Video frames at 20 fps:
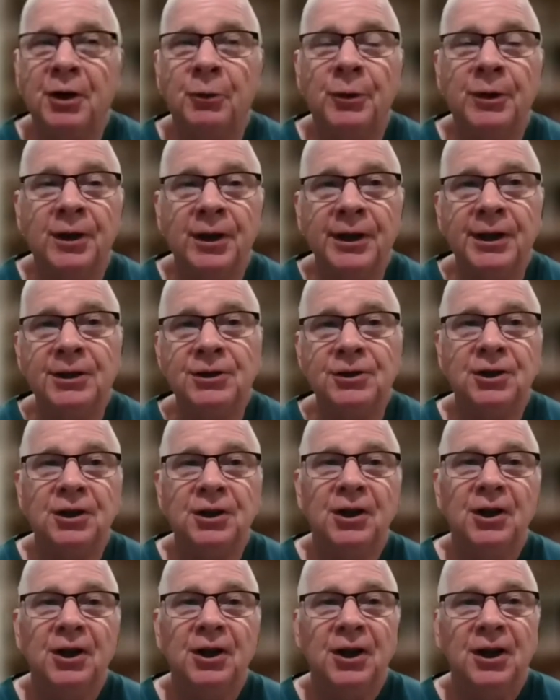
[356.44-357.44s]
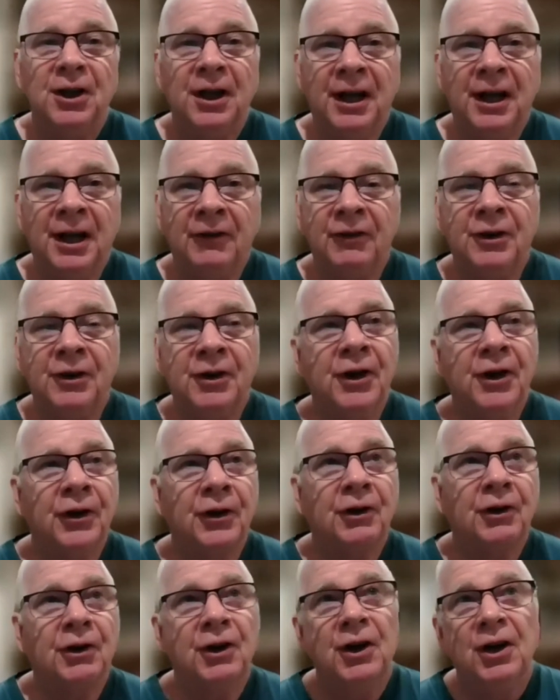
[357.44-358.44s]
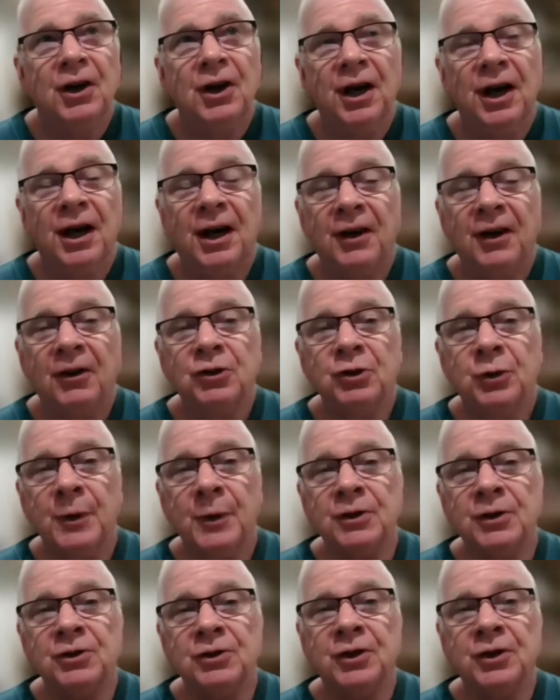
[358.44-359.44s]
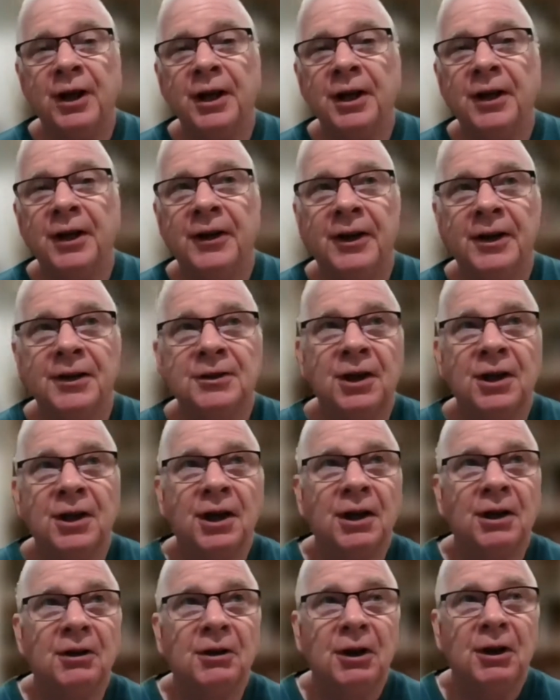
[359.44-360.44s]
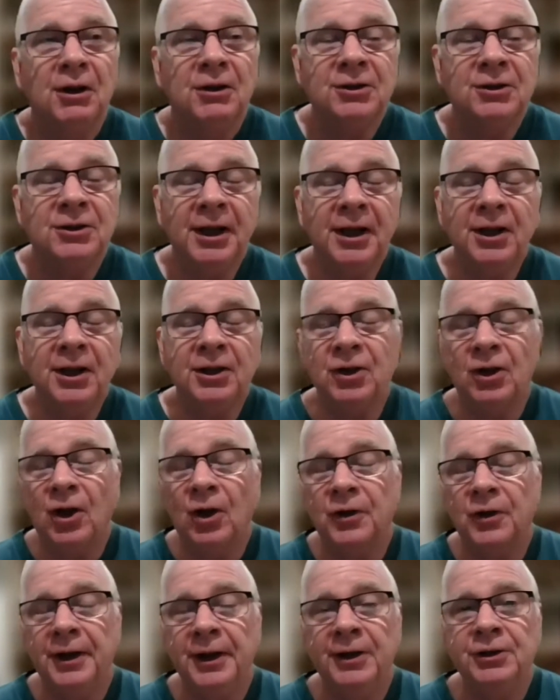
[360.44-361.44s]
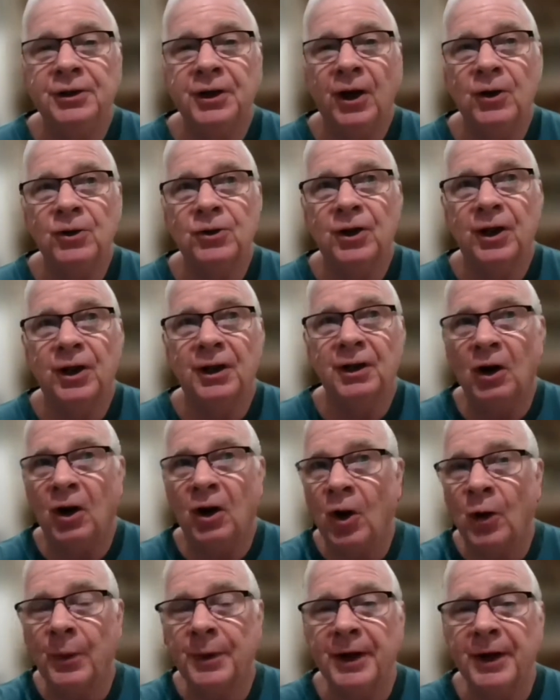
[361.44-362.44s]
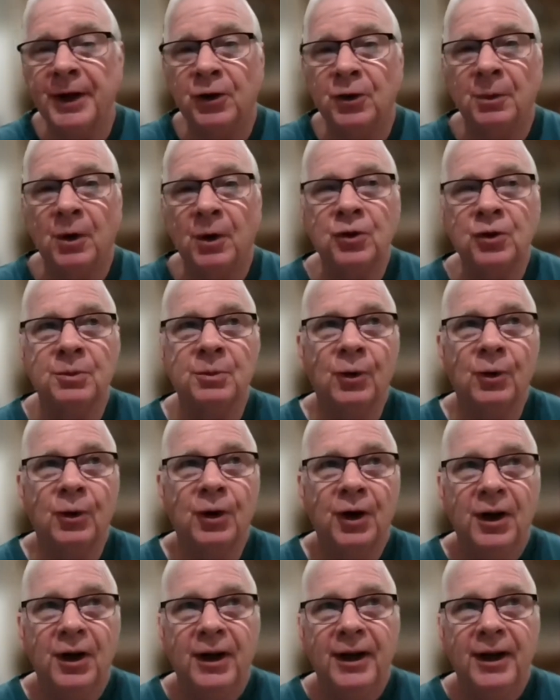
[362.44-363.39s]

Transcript: released every year. There's a recent study that cities along the East Coast, like all the way down to Baltimore,